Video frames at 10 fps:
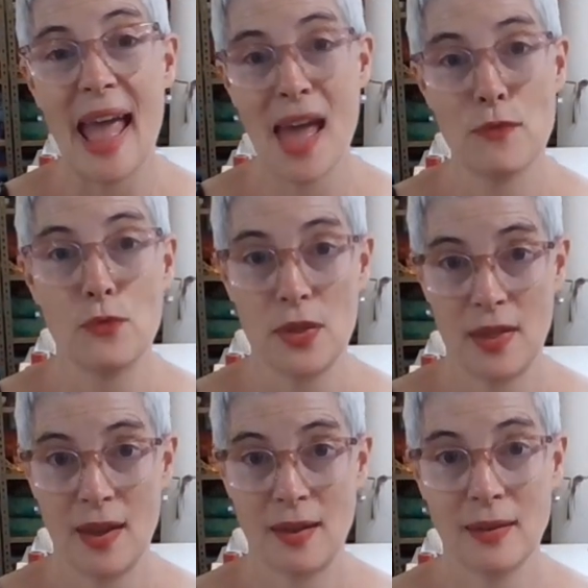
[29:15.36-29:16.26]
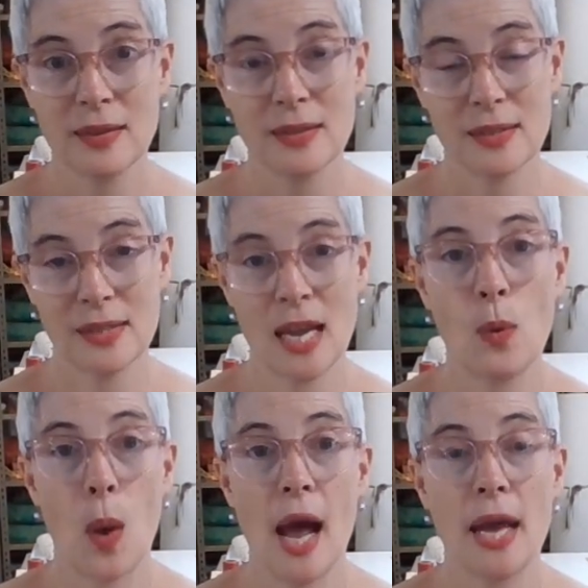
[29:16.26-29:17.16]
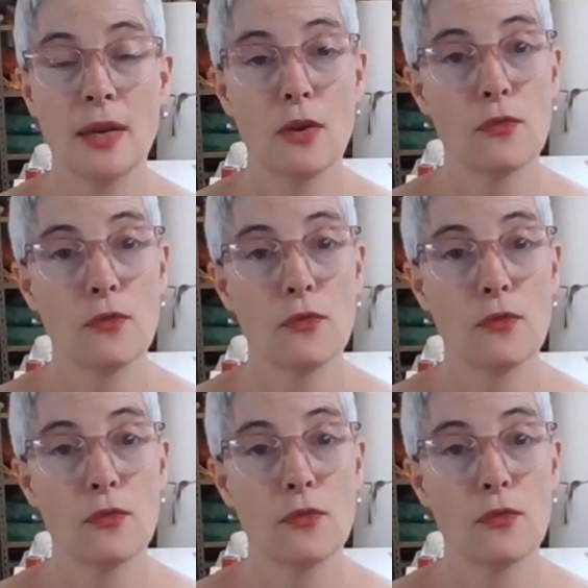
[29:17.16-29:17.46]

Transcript: everything site-wide